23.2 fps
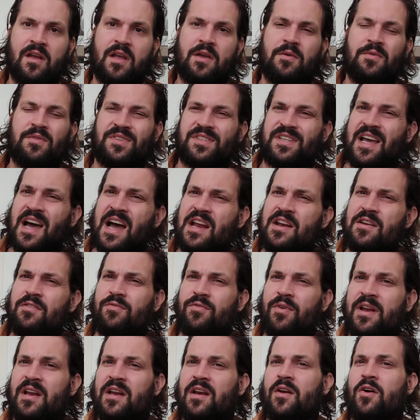it was kind of
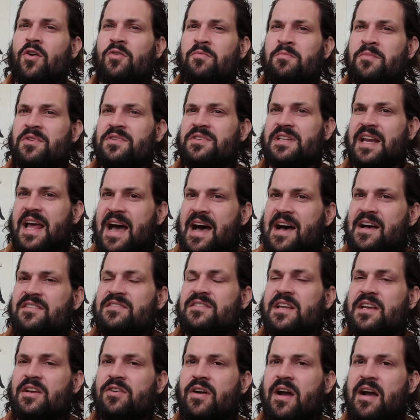written almost as
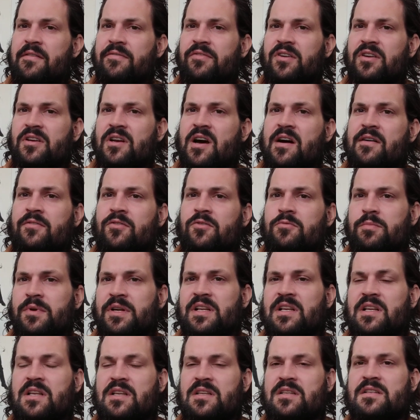a graphic novel,
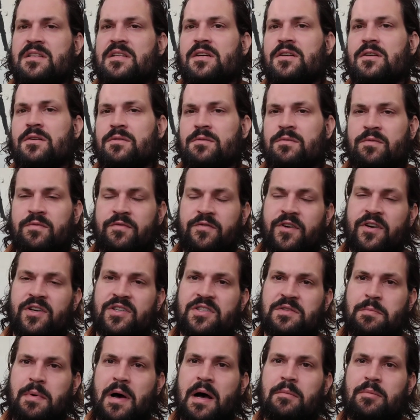but still
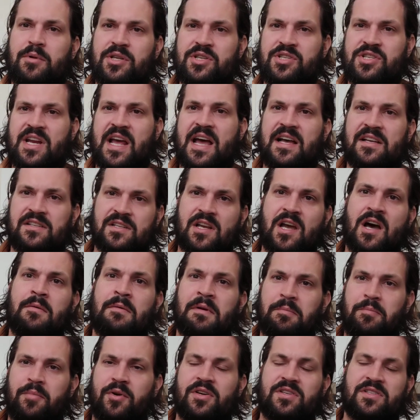first published as
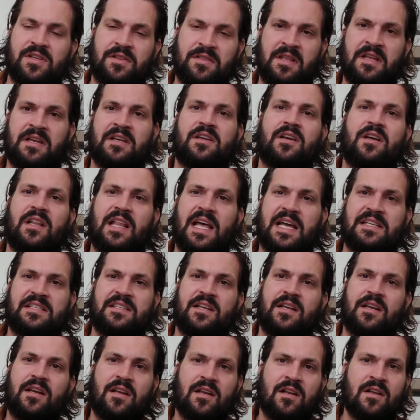comic books and then
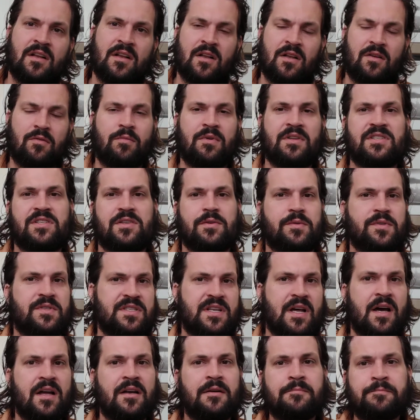collected once it was
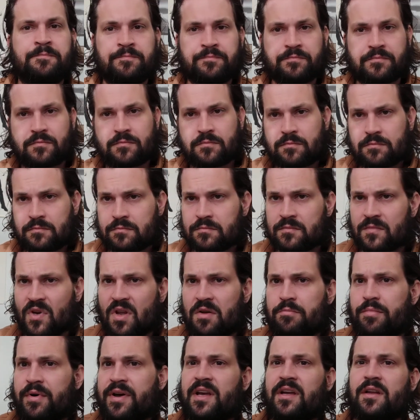done.
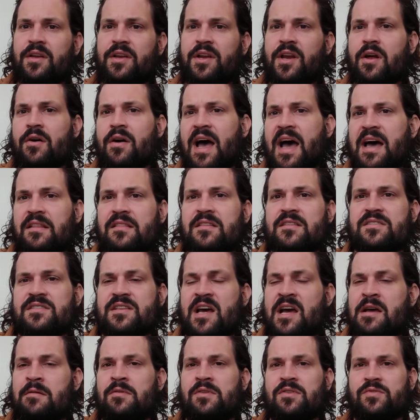But, at this
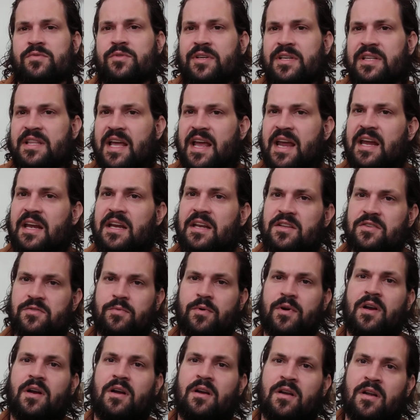time, it was really the 80s
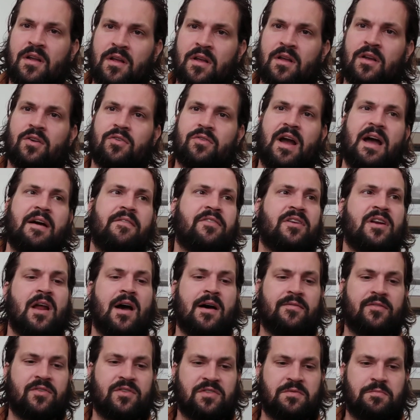where graphic
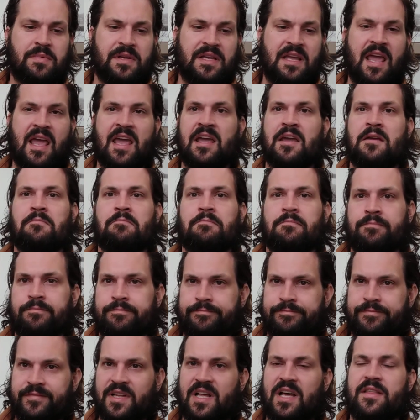novels became
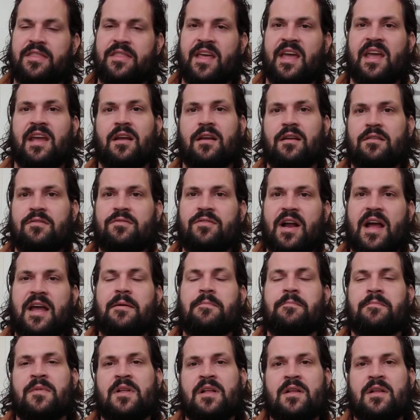a thing, right?